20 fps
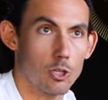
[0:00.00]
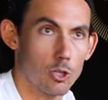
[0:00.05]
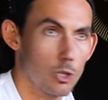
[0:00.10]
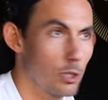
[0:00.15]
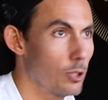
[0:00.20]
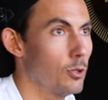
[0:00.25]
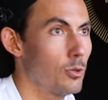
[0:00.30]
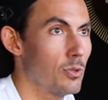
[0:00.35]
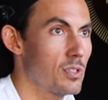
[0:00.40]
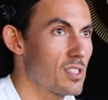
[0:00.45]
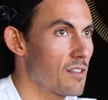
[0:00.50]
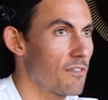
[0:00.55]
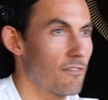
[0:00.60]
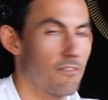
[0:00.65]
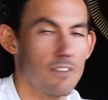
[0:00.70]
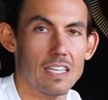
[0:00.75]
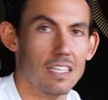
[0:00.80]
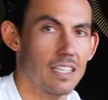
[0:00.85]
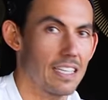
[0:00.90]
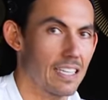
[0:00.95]
you'll lose the
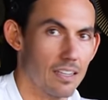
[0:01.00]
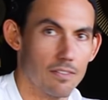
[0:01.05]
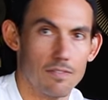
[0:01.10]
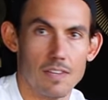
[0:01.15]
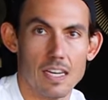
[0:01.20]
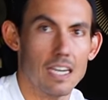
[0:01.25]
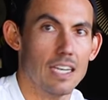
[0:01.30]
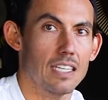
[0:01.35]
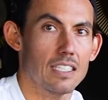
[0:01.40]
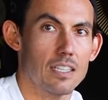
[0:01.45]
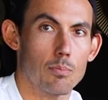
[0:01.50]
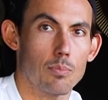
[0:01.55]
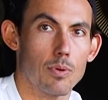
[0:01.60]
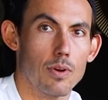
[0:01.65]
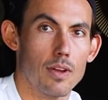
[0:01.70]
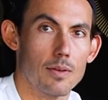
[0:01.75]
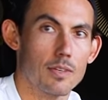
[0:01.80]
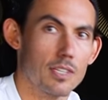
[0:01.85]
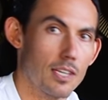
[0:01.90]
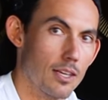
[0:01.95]
feeling of needing to
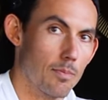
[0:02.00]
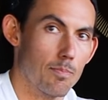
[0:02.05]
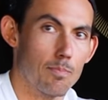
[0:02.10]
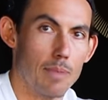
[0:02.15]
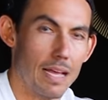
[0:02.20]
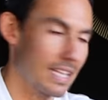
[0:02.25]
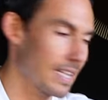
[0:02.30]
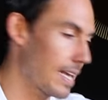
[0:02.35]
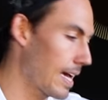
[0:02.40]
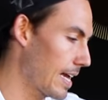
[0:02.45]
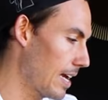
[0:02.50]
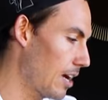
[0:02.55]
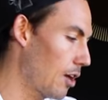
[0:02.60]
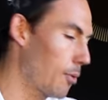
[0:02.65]
bend that